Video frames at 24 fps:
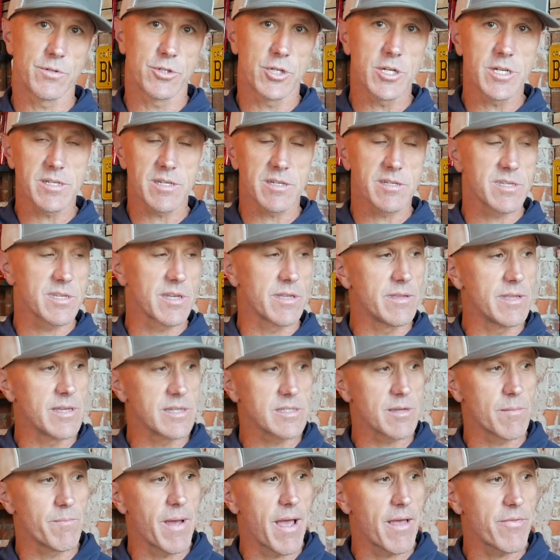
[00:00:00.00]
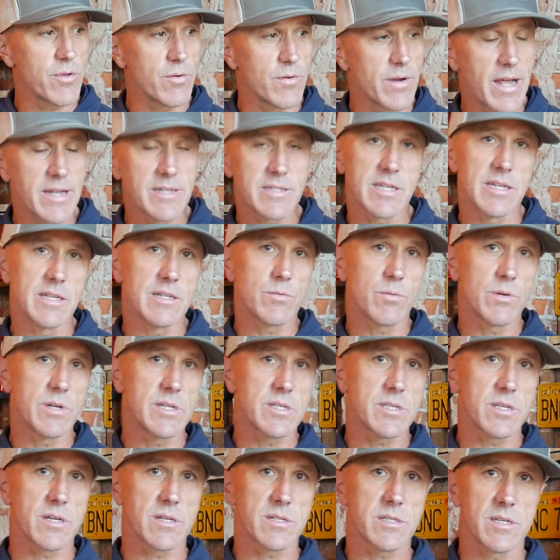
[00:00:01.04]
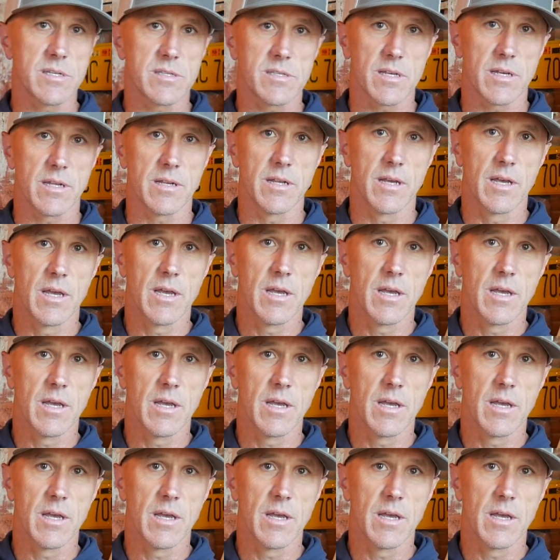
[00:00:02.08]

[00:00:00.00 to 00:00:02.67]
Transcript: Jesus said this in Matthew nineteen twenty-six. He said,